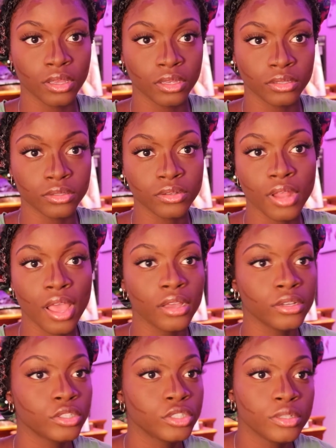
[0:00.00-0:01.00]
So now
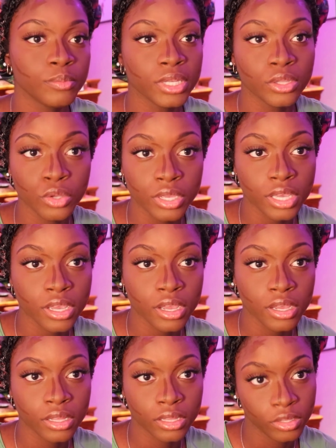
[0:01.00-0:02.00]
you should be looking
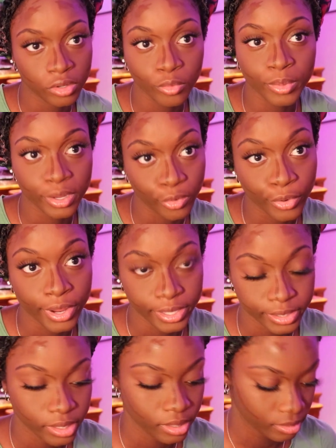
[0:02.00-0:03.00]
a little bit
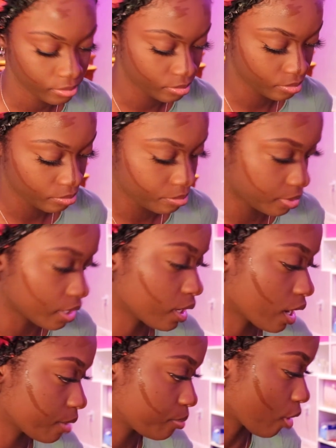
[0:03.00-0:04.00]
crazy, but
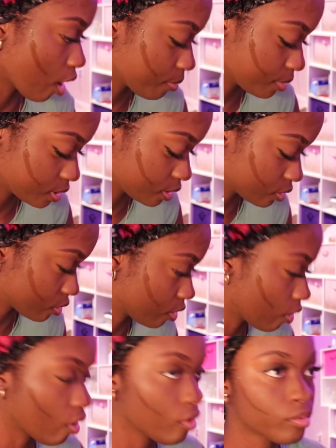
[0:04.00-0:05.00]
I promise it's gonna
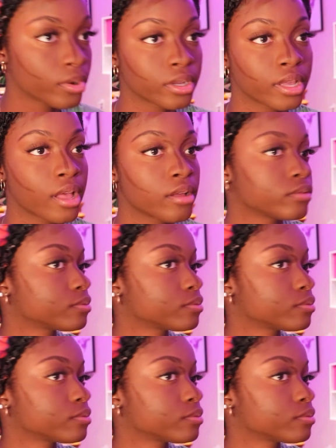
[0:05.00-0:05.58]
all work out.